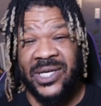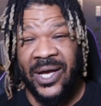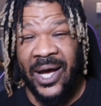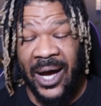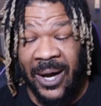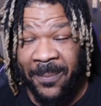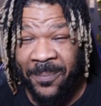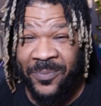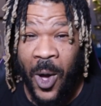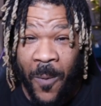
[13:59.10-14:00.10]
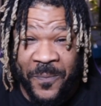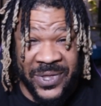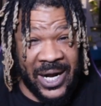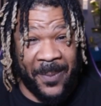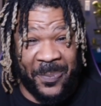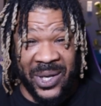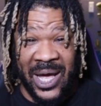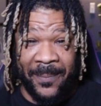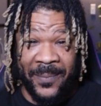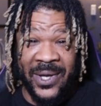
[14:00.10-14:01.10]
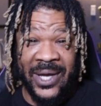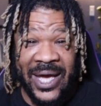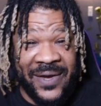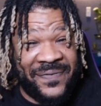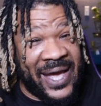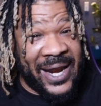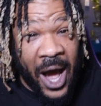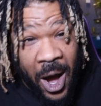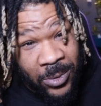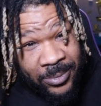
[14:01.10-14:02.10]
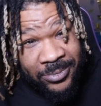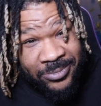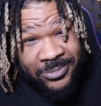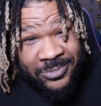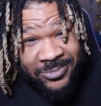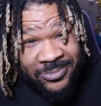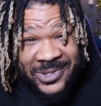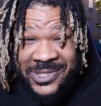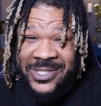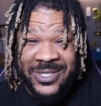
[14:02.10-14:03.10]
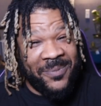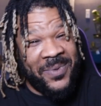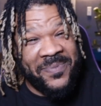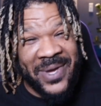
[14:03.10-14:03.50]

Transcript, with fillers: Um, hopefully they pull up. If they don't, it's just gonna be me